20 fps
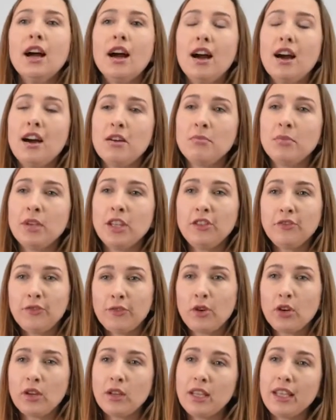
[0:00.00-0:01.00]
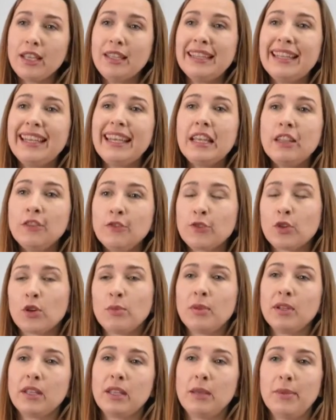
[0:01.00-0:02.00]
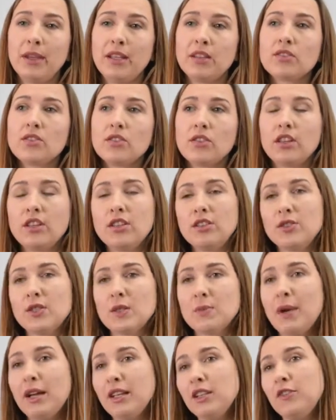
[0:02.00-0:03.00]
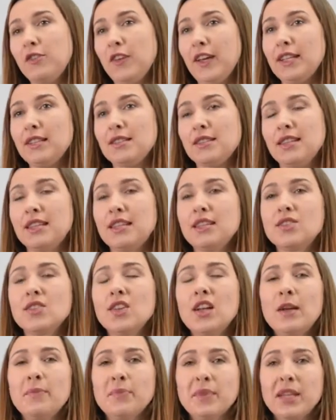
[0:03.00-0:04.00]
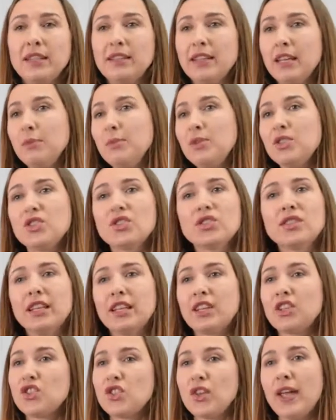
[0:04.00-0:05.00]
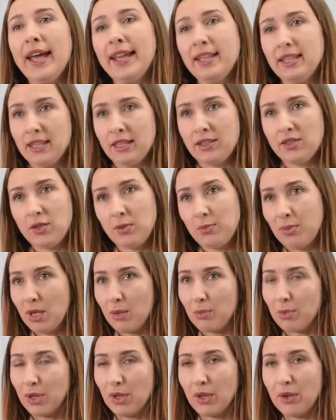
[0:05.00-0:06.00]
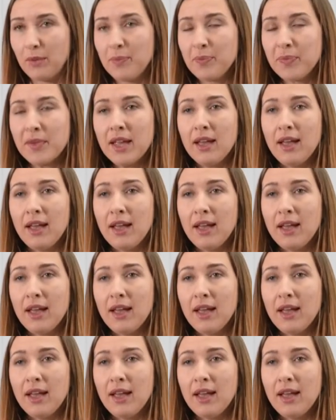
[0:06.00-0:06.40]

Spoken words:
In informal emails, you can use smiley faces. It can be just like chatting to people.